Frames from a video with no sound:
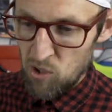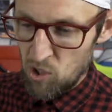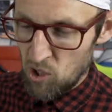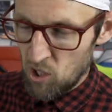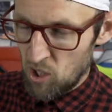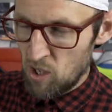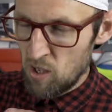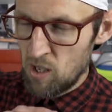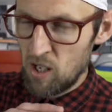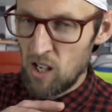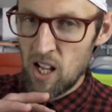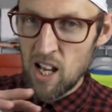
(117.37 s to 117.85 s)
If you're
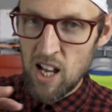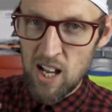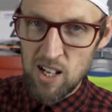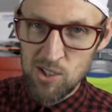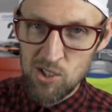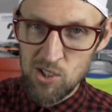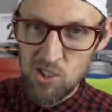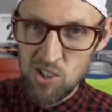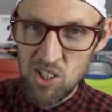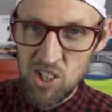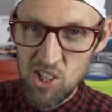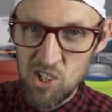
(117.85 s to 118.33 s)
going to
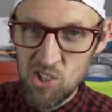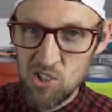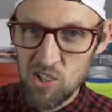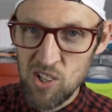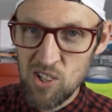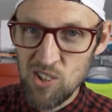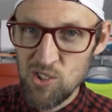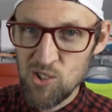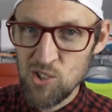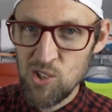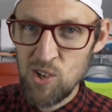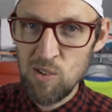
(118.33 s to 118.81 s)
last the
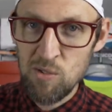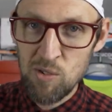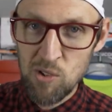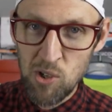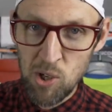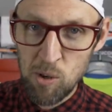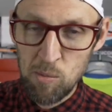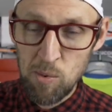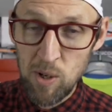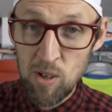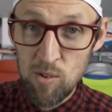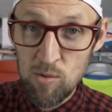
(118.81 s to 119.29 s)
distance, you've
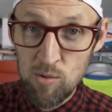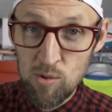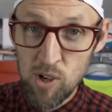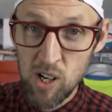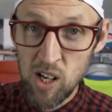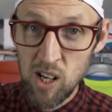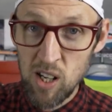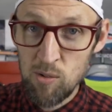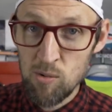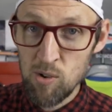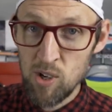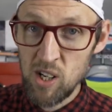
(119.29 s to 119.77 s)
got to be
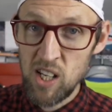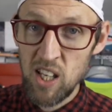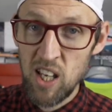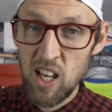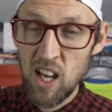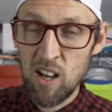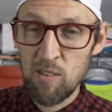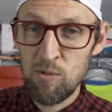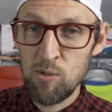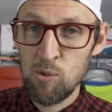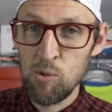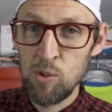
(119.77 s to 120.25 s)
really, really
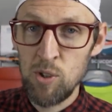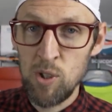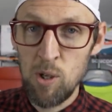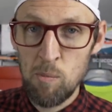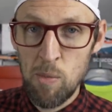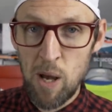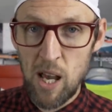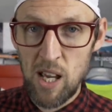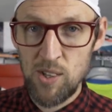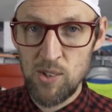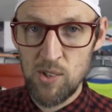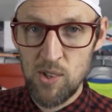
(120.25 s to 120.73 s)
careful with
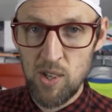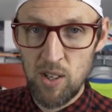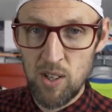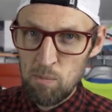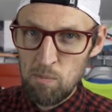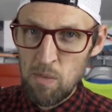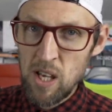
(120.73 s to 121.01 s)
your pace.